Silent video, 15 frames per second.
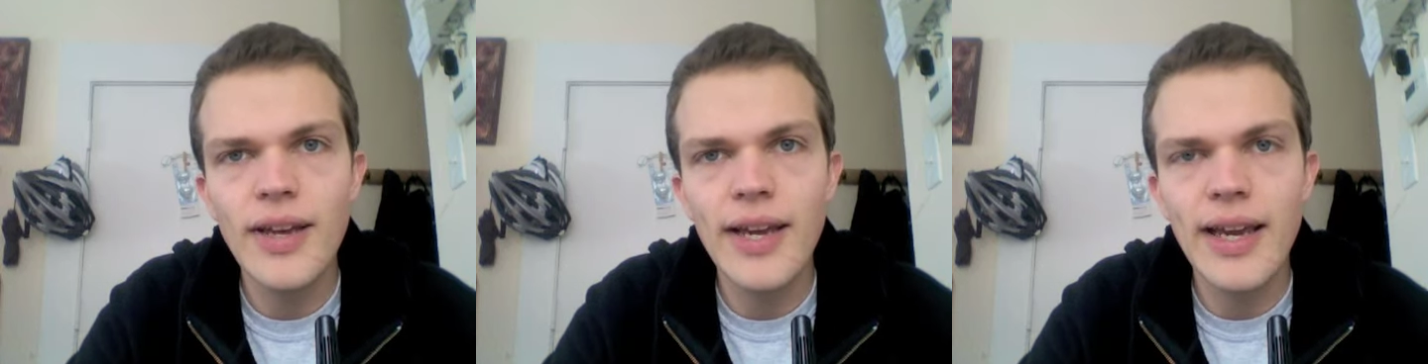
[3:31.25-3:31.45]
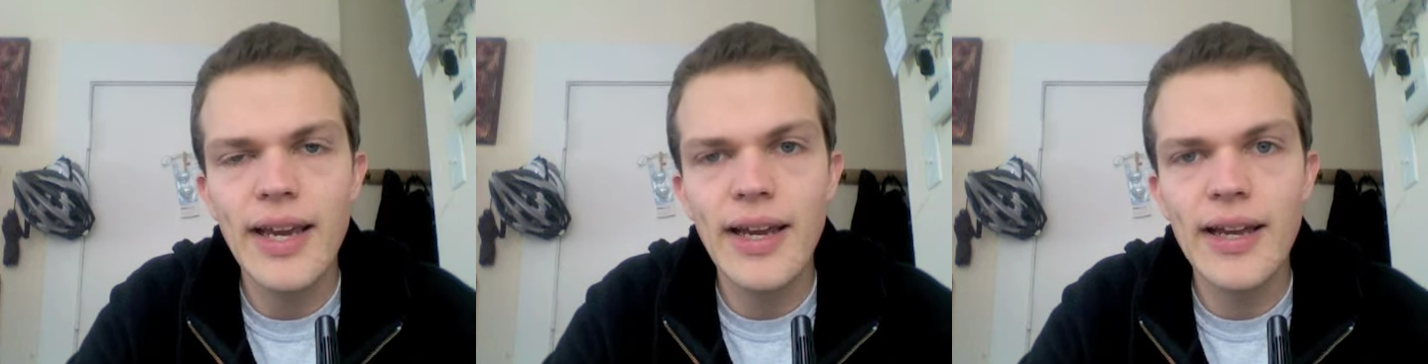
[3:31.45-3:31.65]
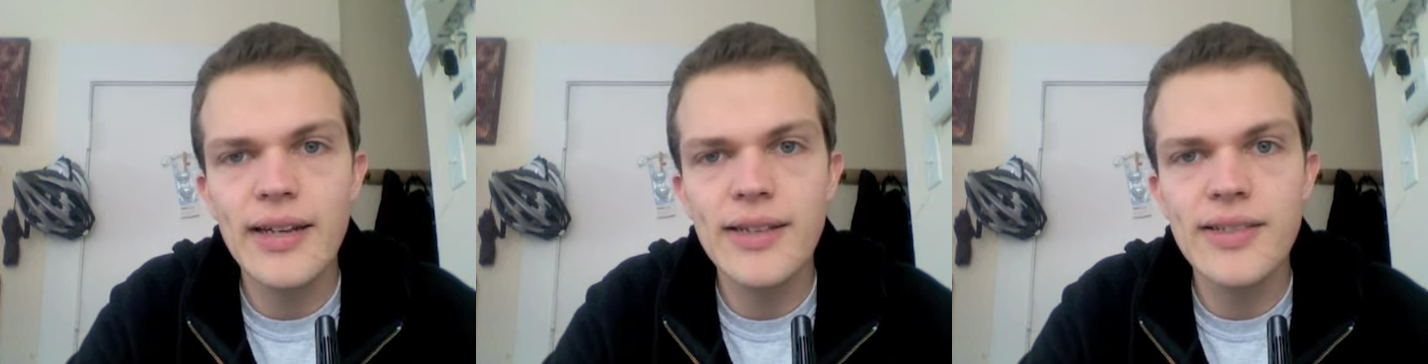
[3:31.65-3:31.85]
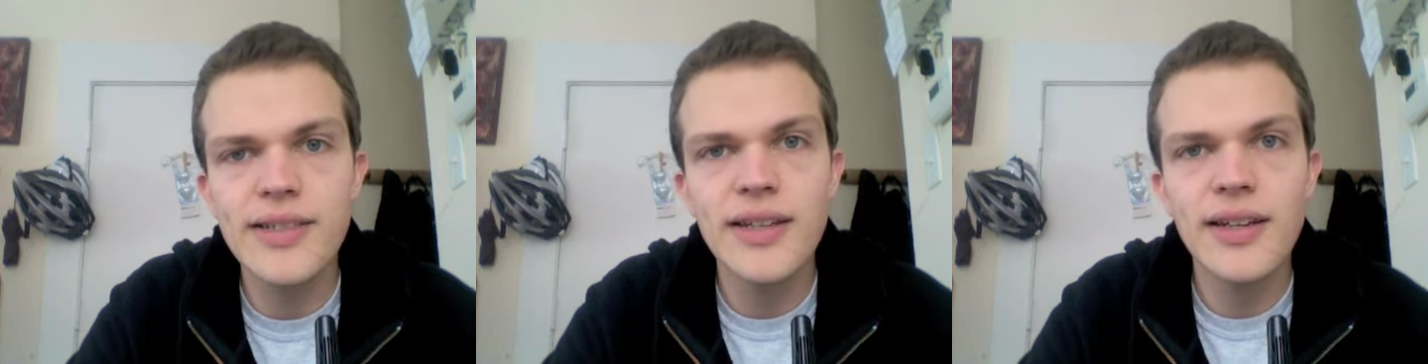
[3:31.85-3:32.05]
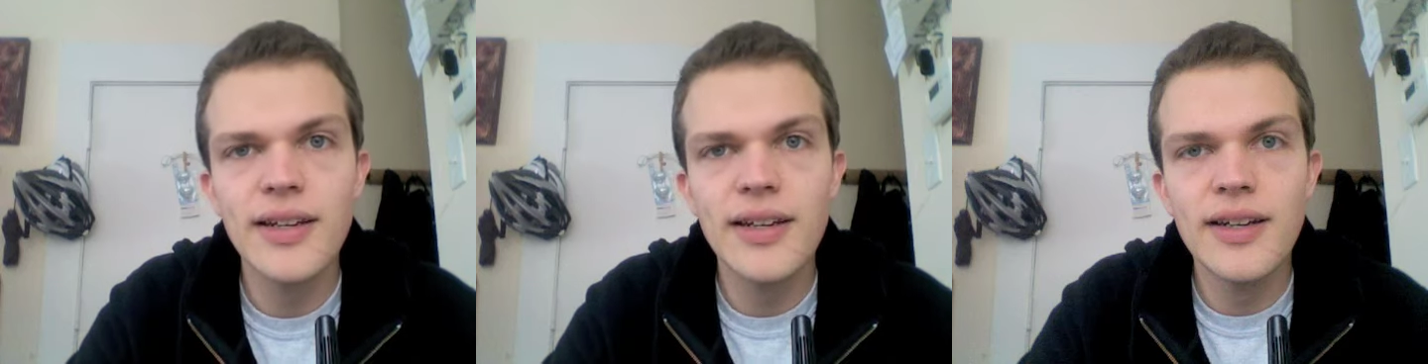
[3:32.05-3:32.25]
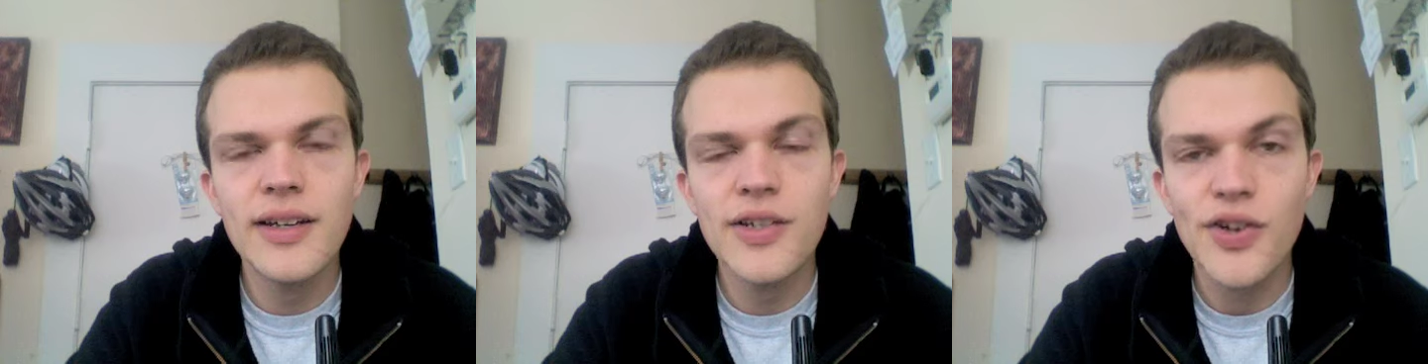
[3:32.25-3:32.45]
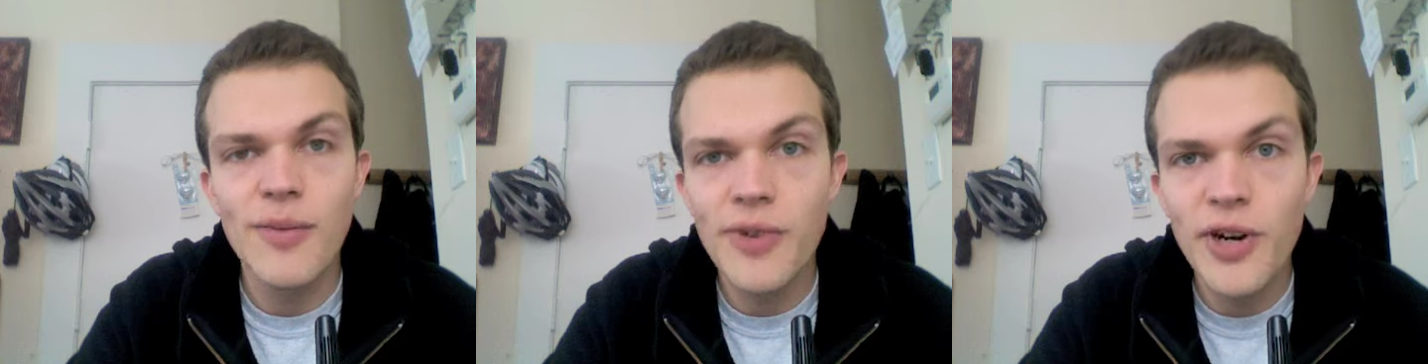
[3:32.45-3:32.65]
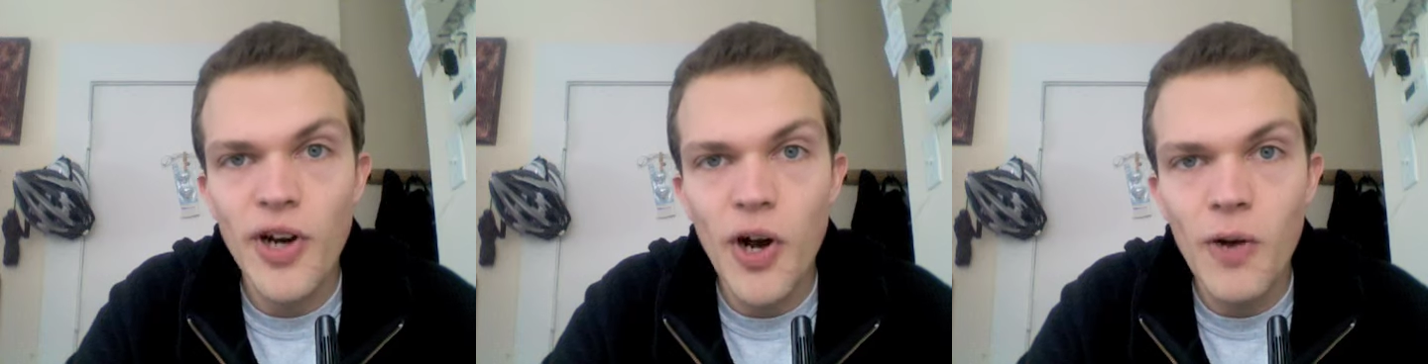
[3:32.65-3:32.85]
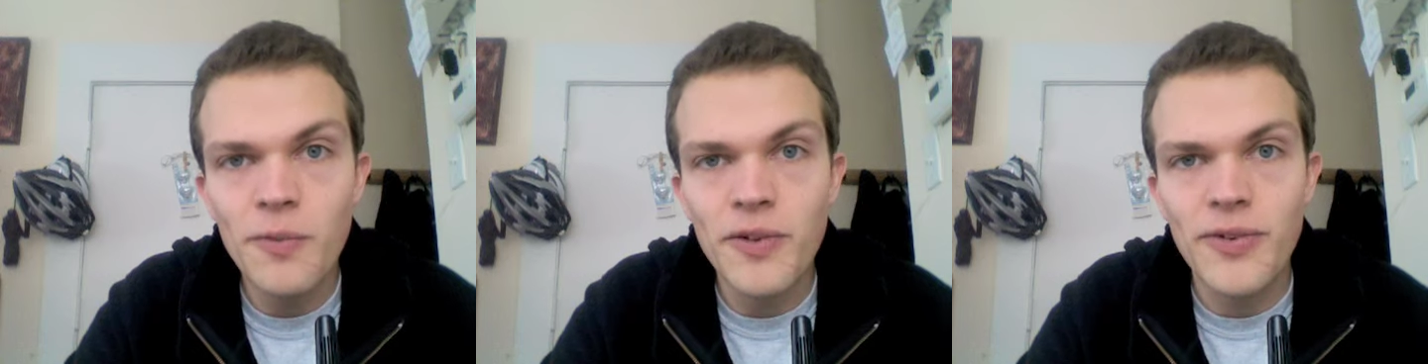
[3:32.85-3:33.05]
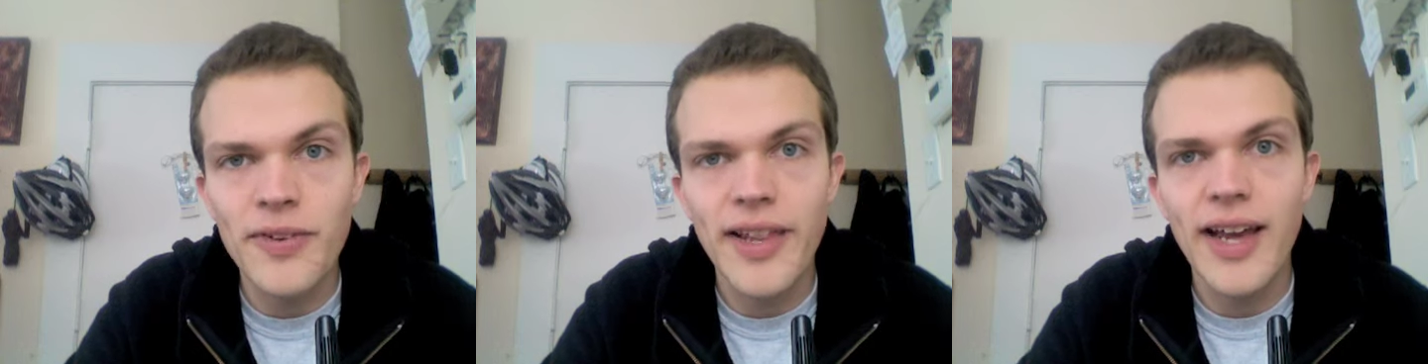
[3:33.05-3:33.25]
And so I'm very hopeful for